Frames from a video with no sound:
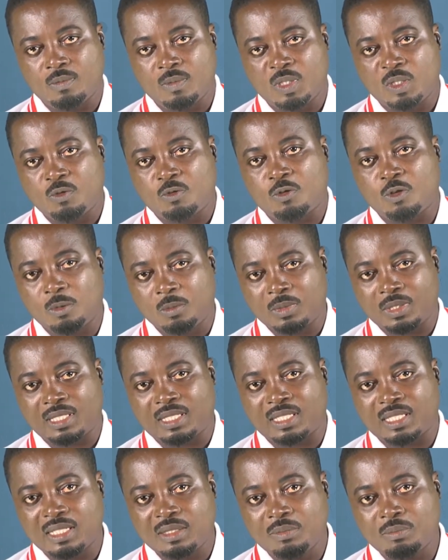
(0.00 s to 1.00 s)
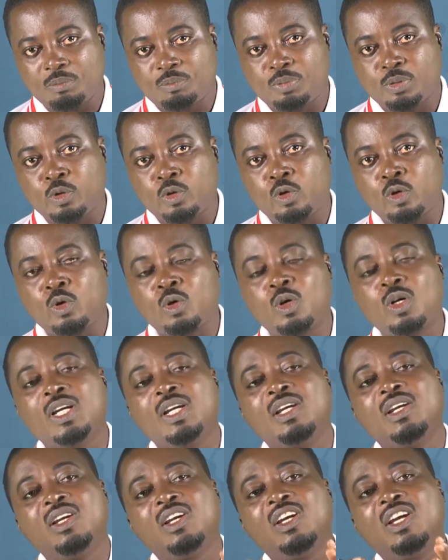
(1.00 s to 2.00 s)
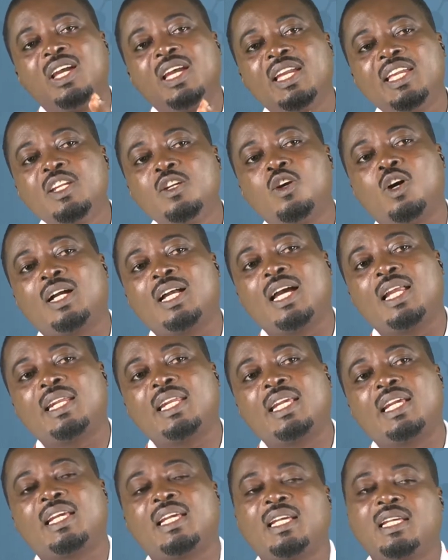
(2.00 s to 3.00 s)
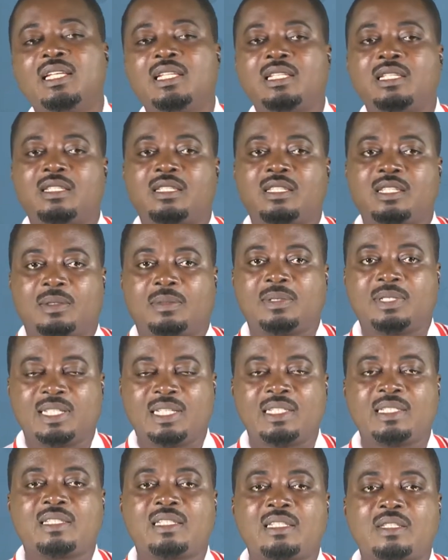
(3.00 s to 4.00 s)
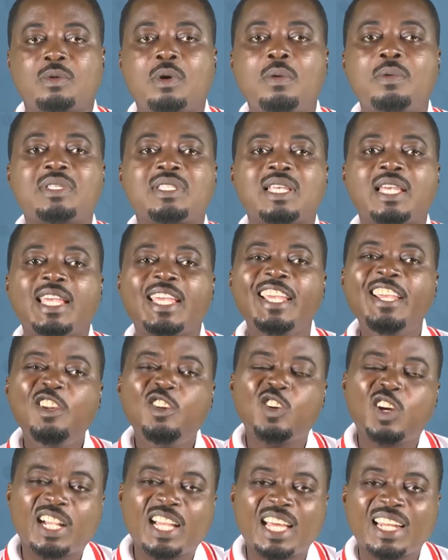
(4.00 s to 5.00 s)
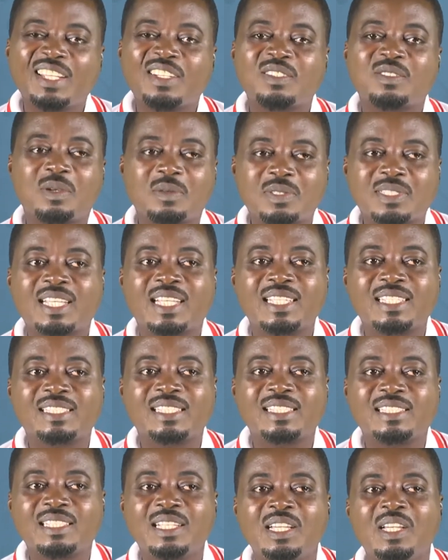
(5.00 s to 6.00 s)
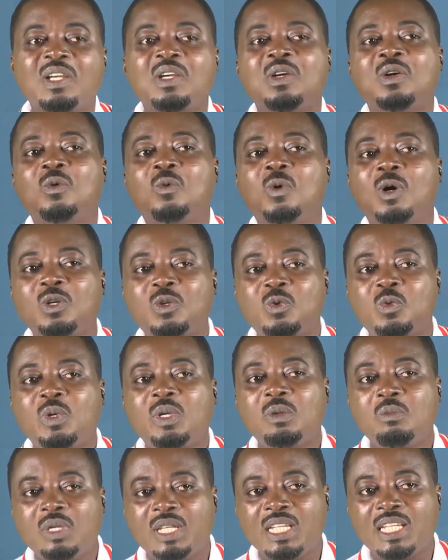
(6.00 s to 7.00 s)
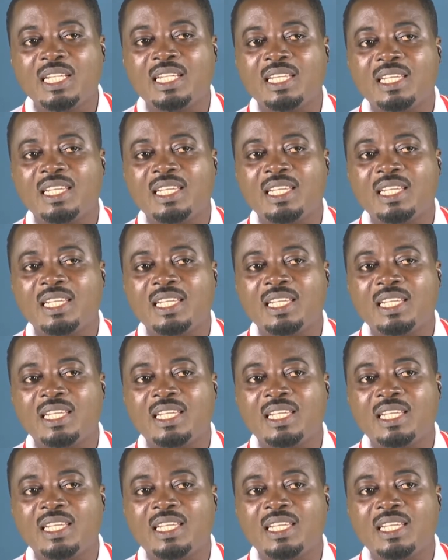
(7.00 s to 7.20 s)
from simple inorganic substances. When we say inorganic substances, what do we mean?